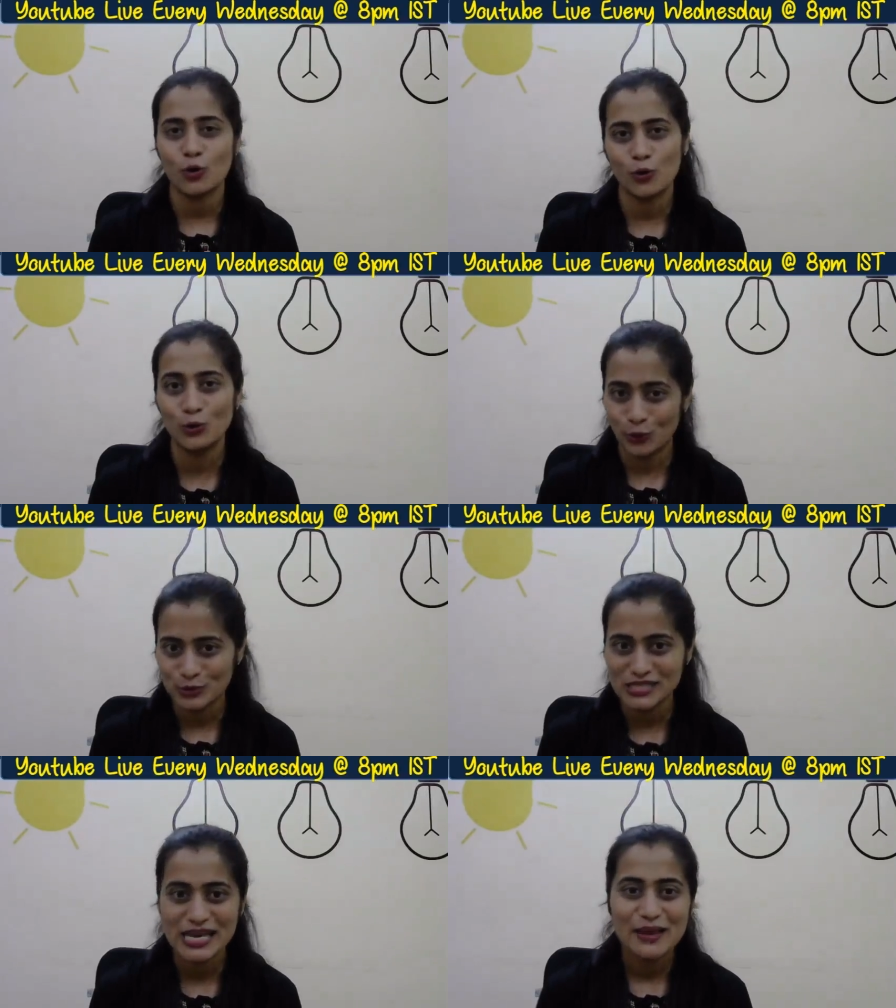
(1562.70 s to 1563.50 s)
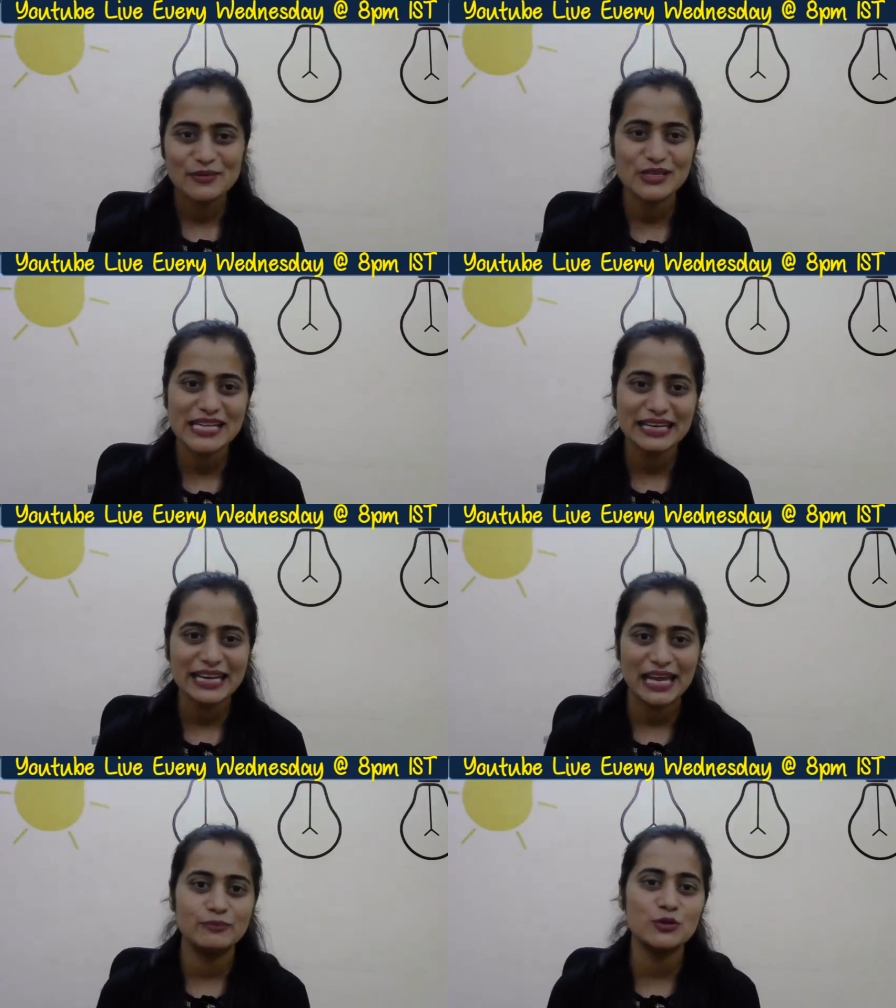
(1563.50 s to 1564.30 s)
own notes, because that will
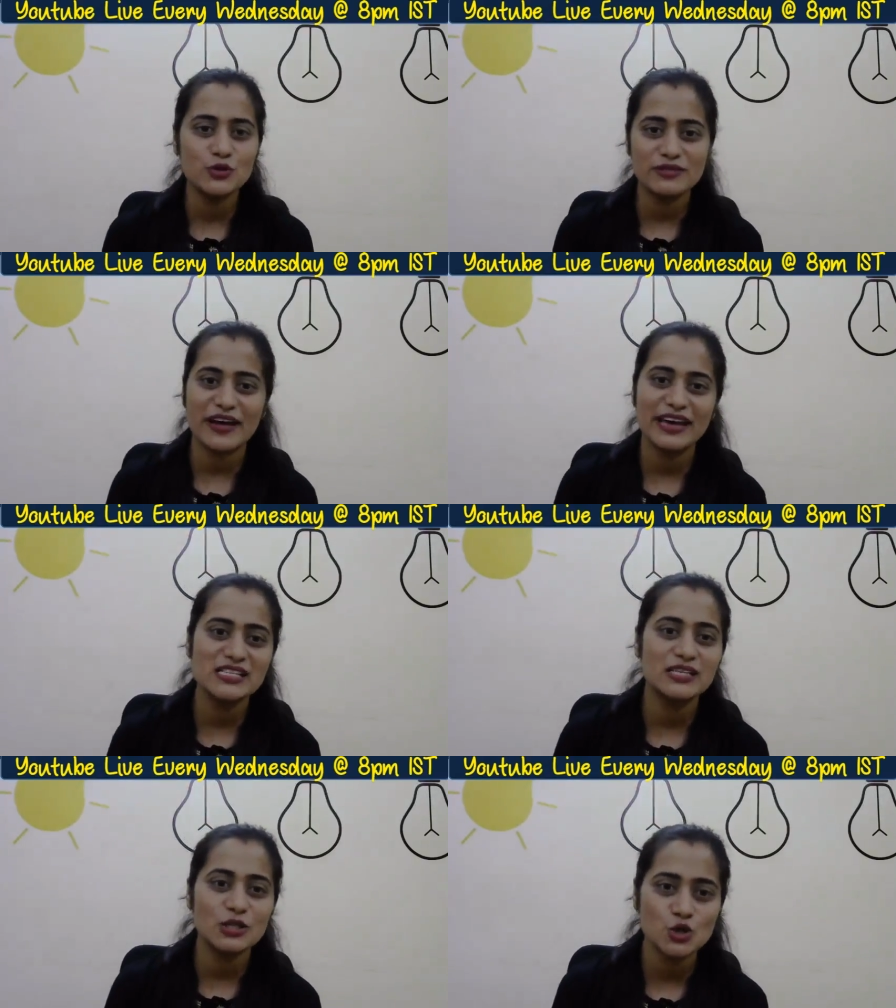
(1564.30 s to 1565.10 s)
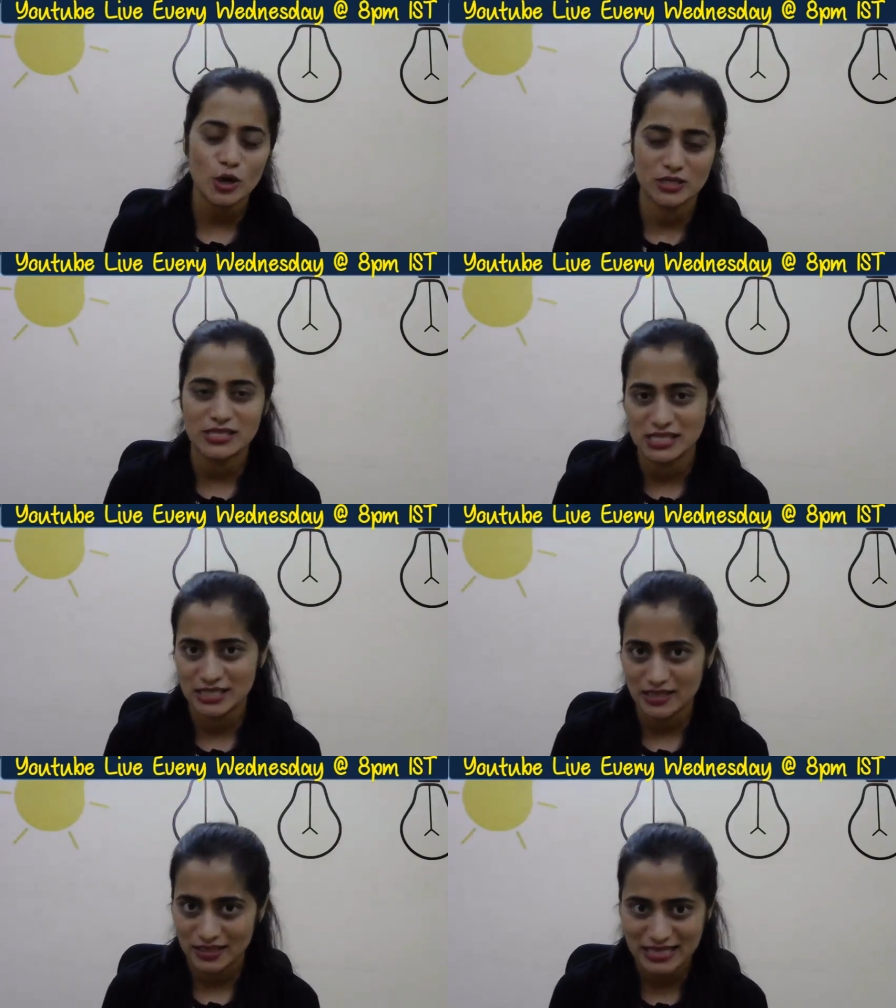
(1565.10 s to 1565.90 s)
help you to revise in the shortest
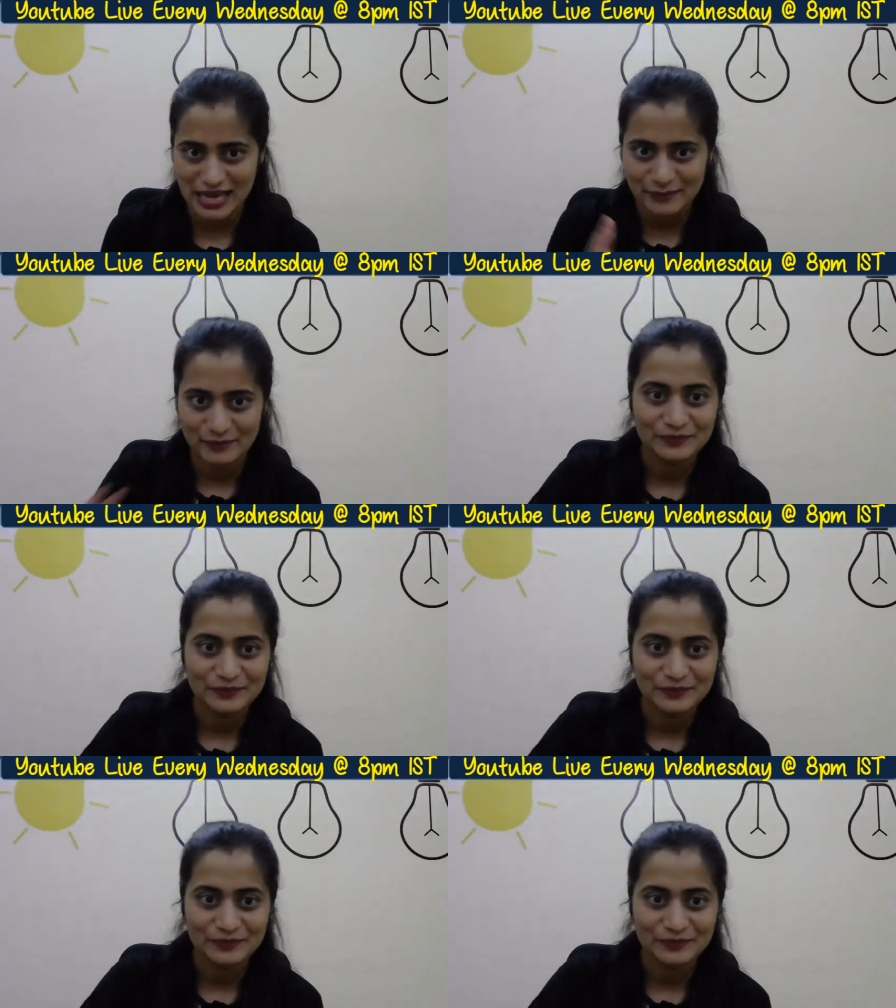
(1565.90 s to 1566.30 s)
time.